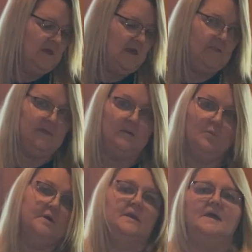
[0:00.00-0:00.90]
And then
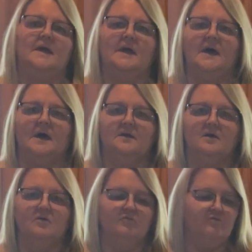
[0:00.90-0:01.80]
we're going to add
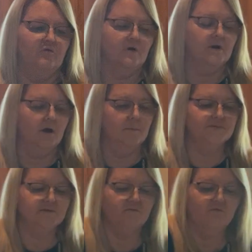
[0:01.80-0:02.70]
4
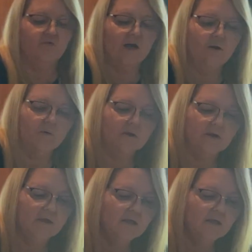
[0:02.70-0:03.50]
cups of flour.